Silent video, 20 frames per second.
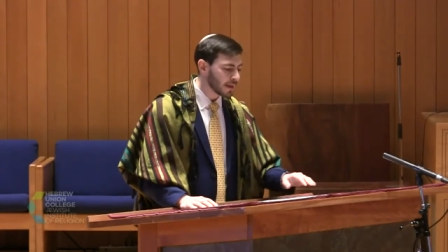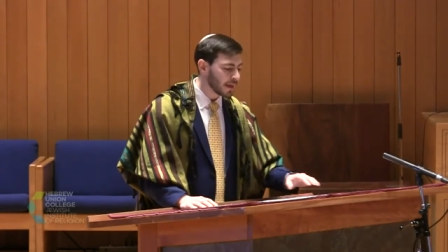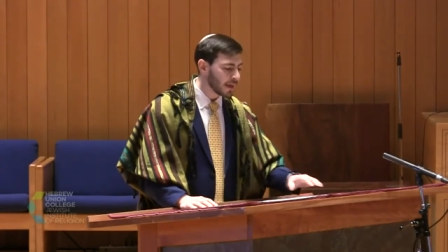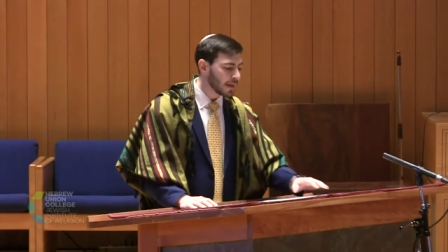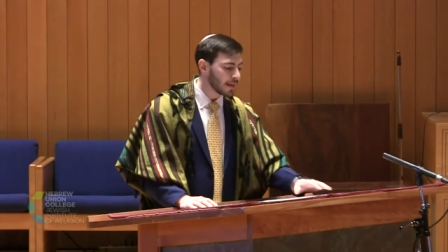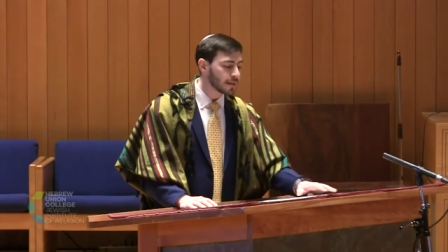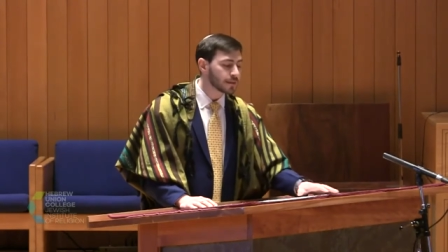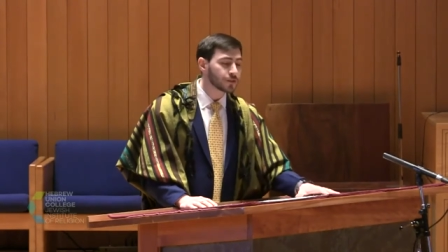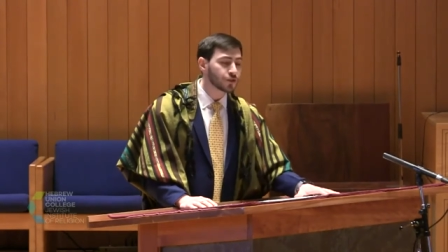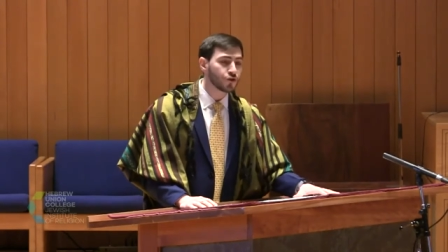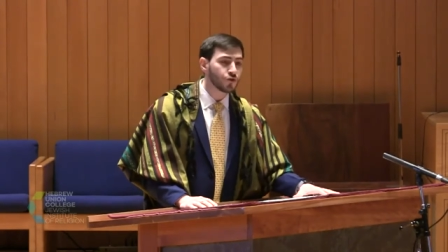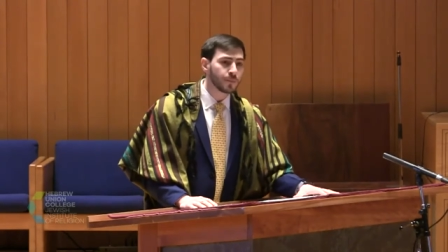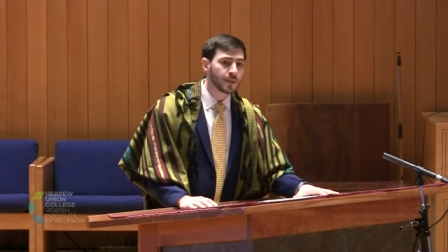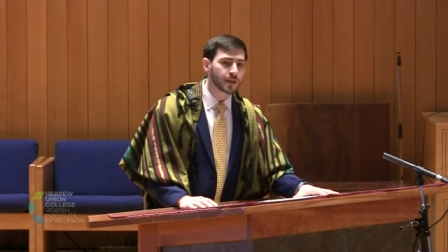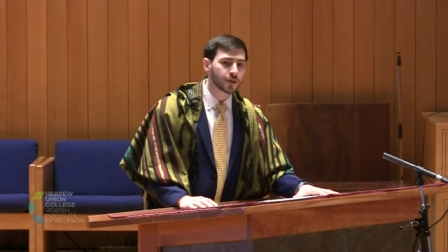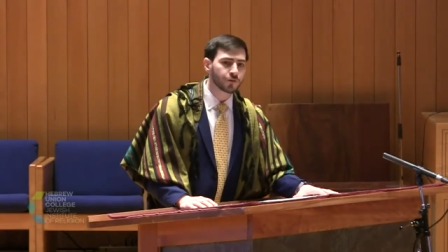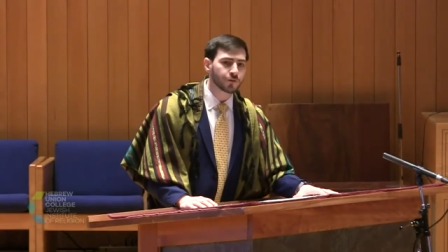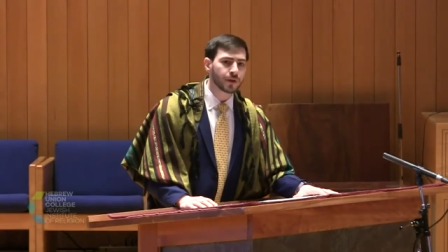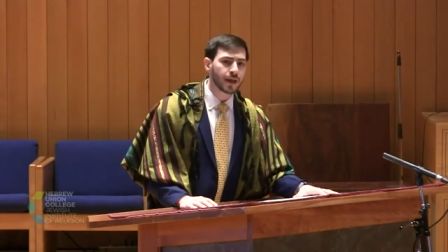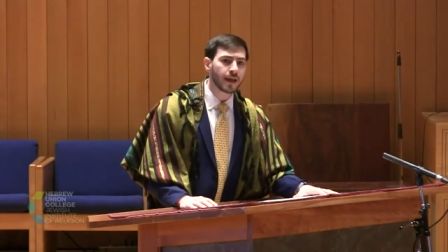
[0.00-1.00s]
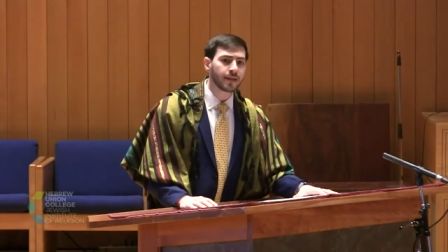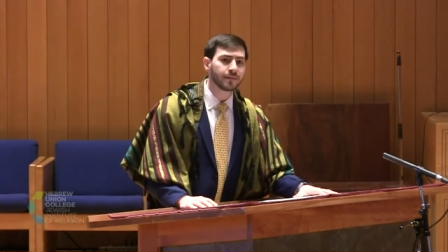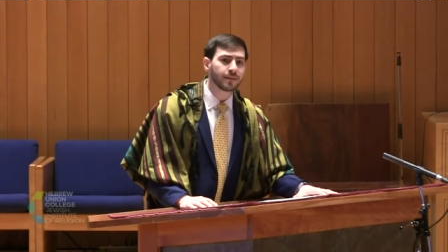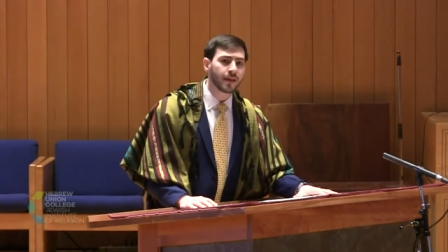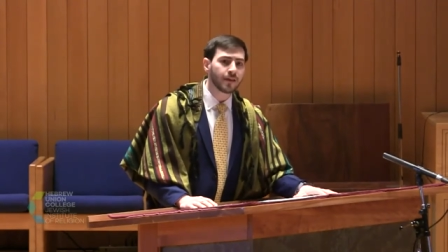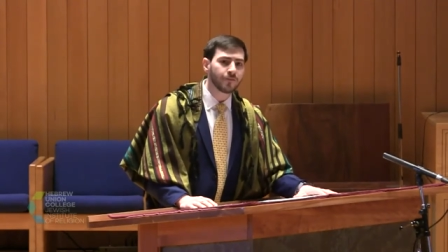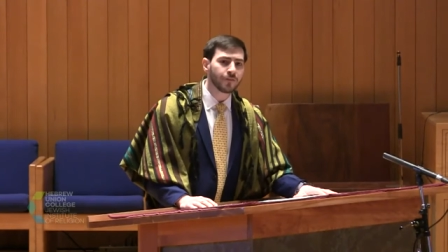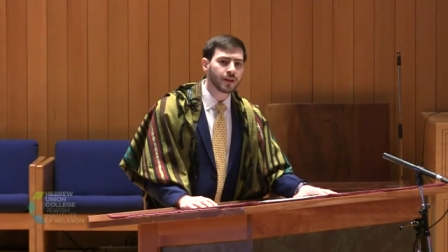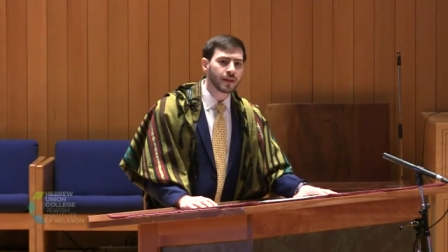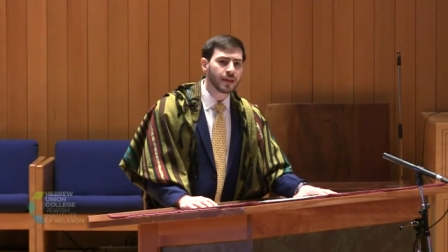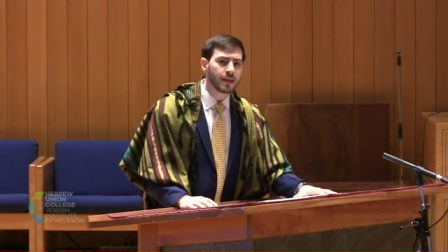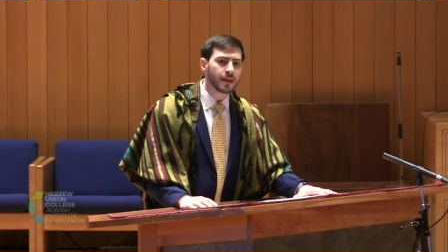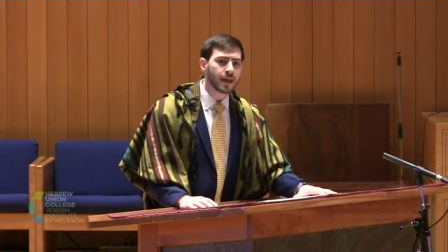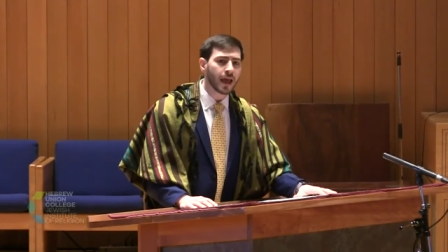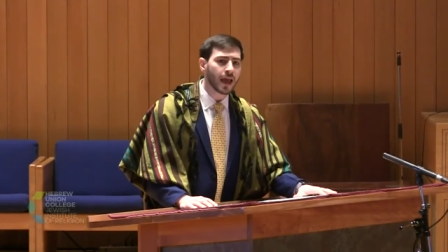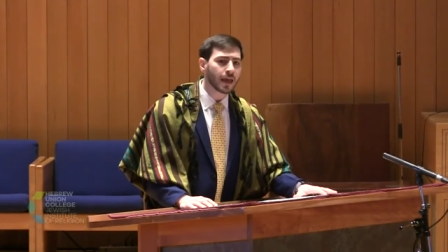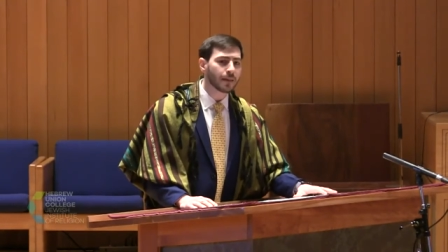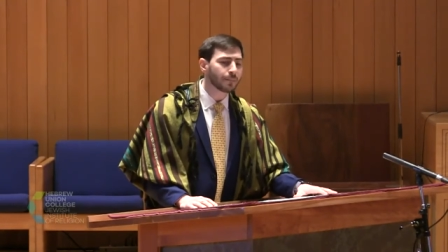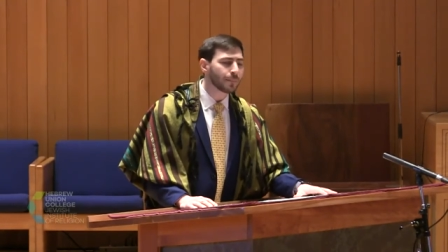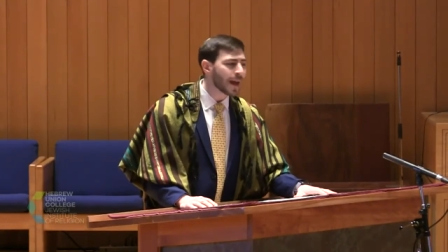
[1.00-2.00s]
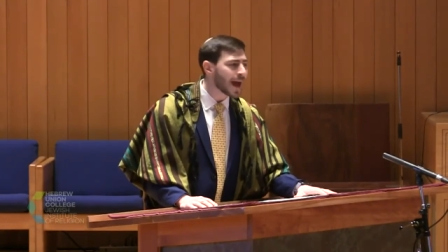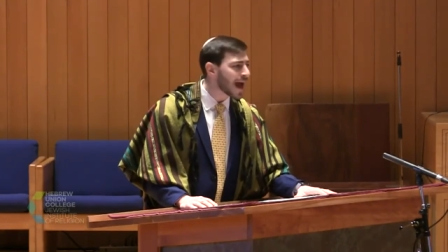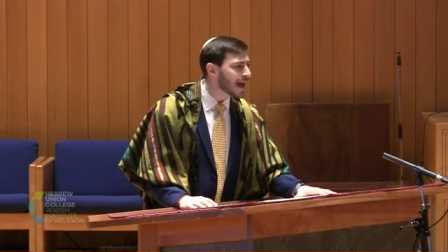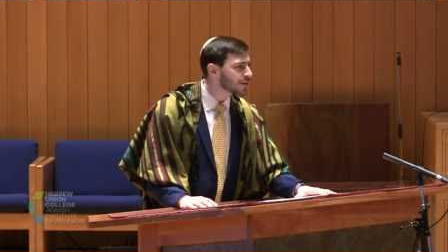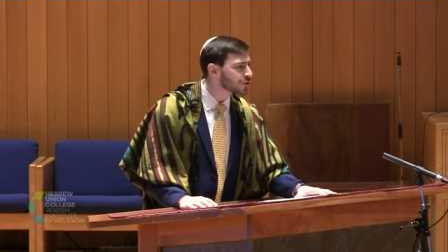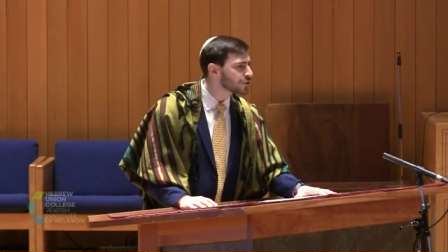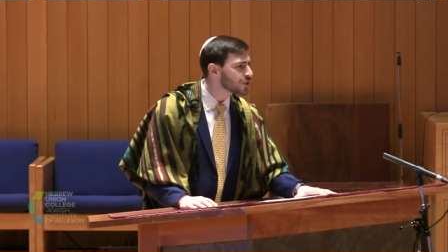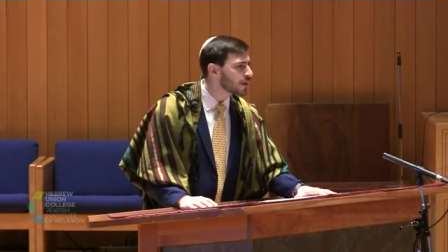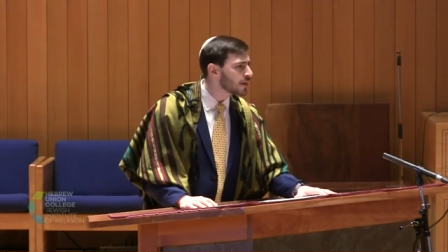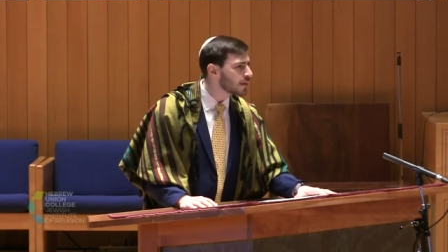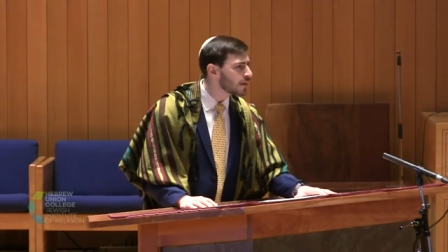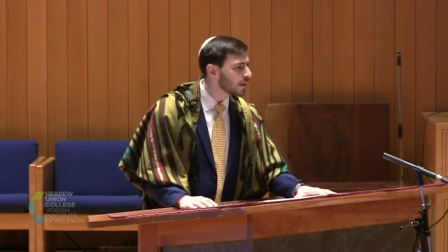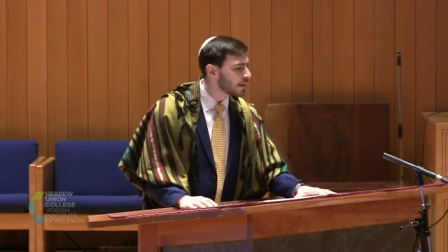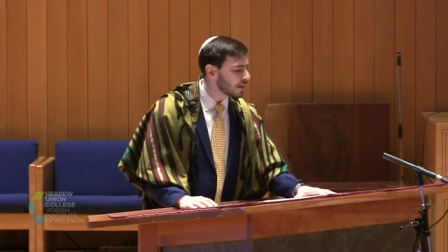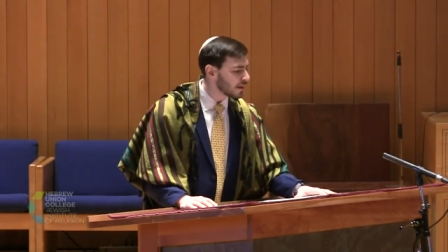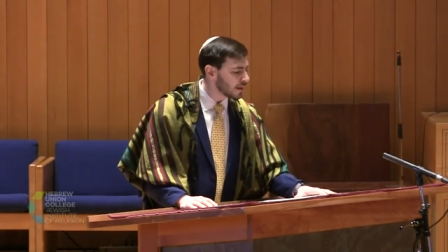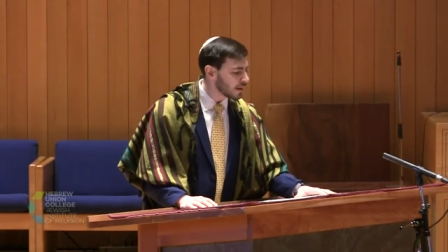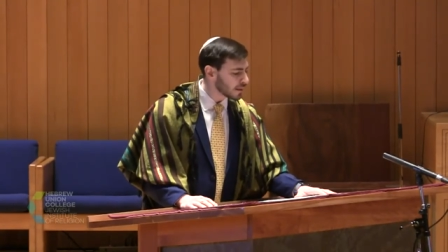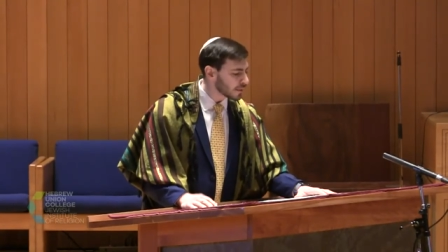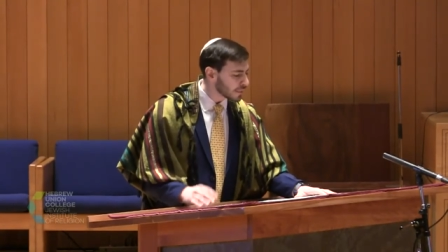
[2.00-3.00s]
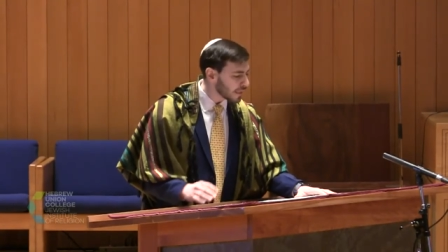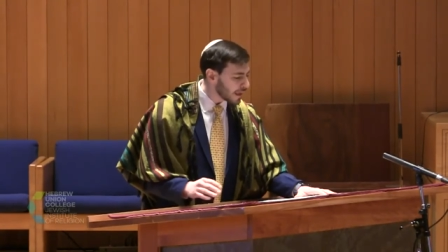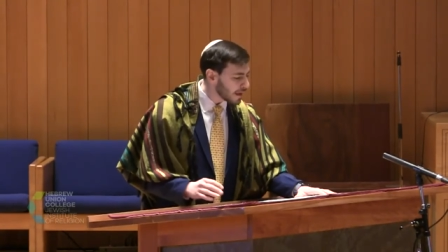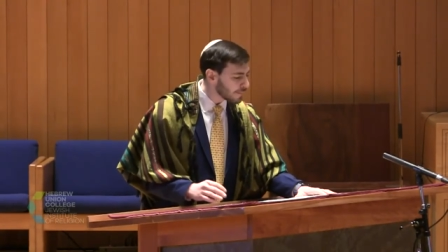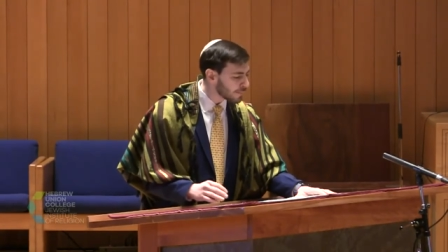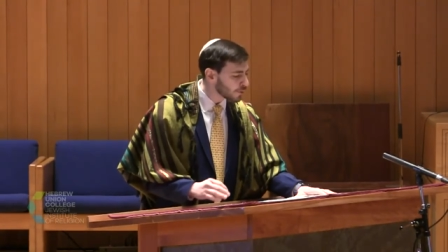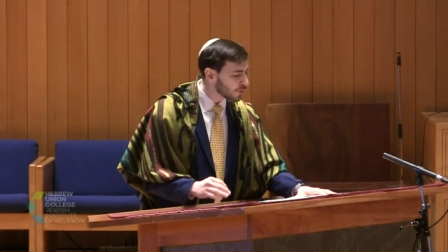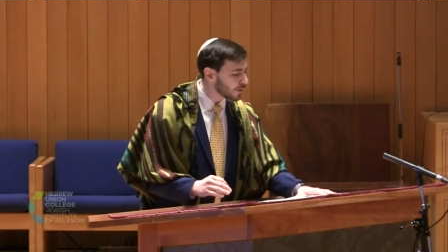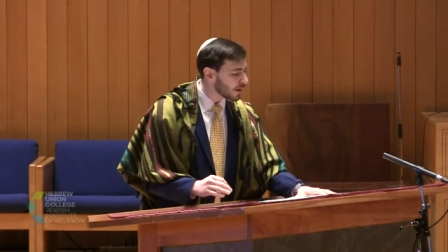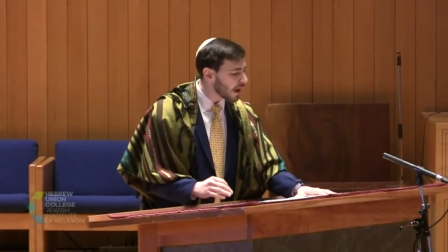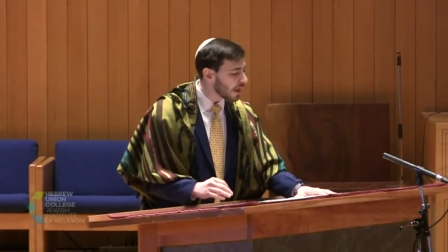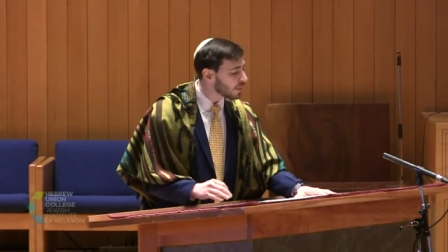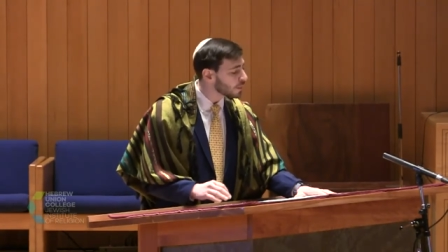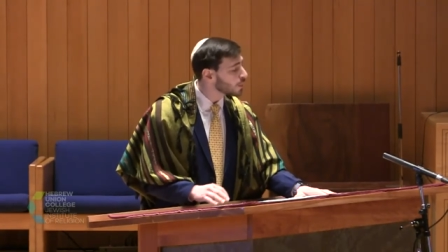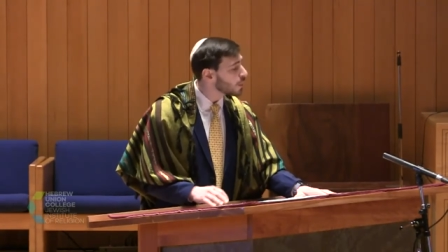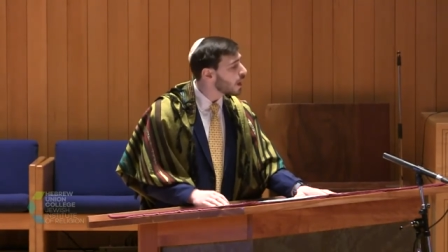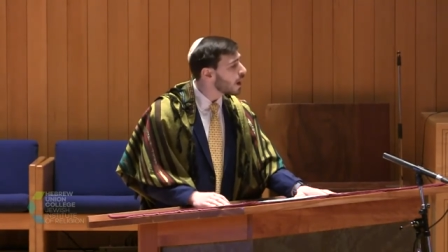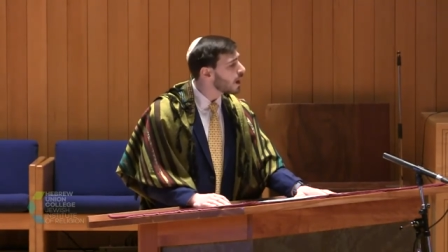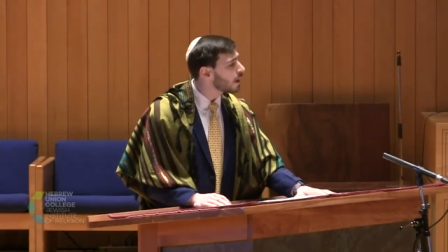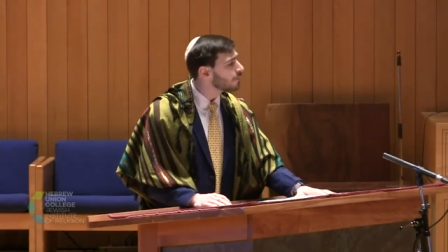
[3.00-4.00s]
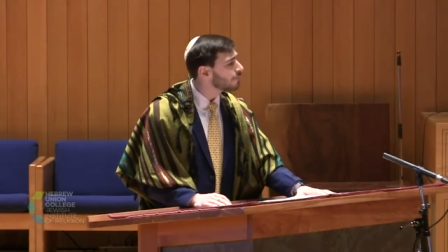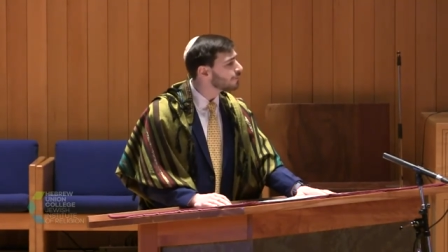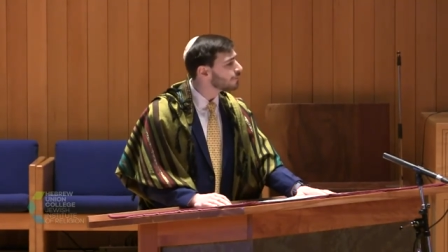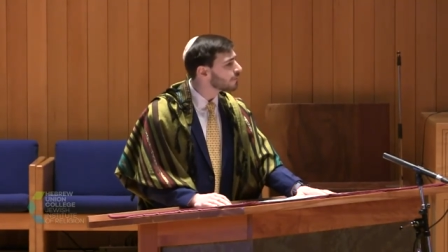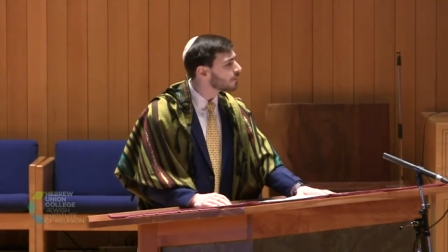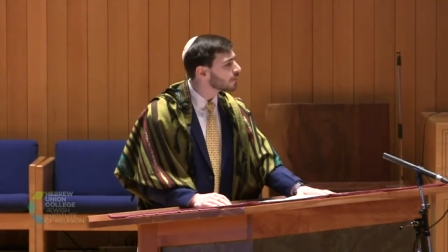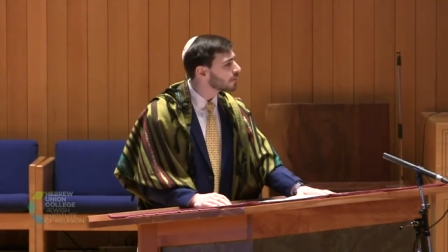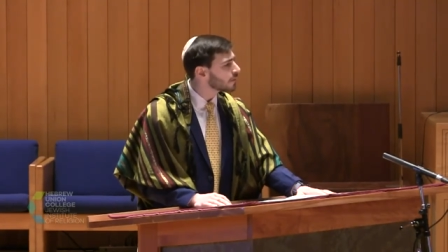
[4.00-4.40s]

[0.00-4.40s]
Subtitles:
It is human creativity and passion, labor and love.